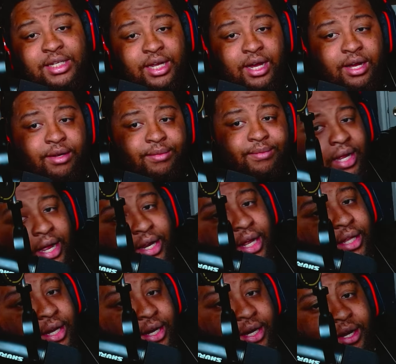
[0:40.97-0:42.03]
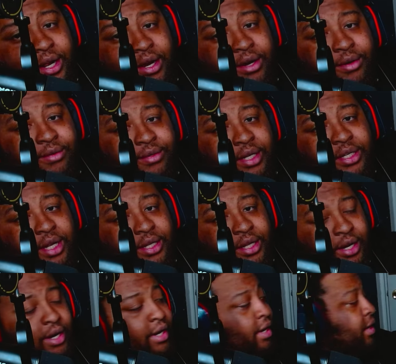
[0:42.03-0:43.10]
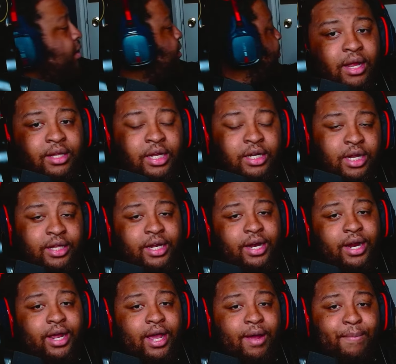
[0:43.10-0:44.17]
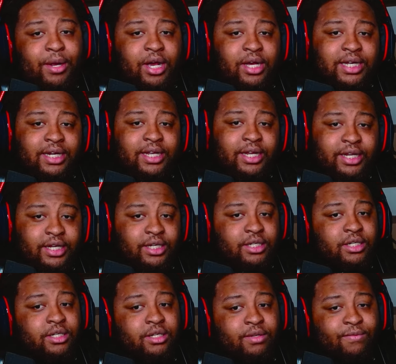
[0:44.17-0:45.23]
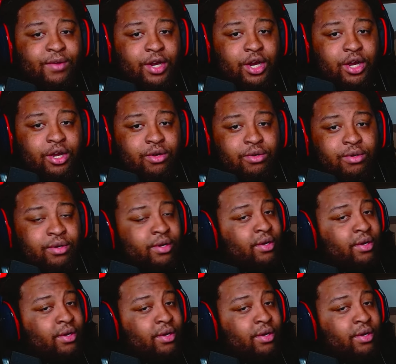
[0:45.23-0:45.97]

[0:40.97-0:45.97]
to y'all. There's nothing in here. There's nothing in here. There's nothing in here because I did this video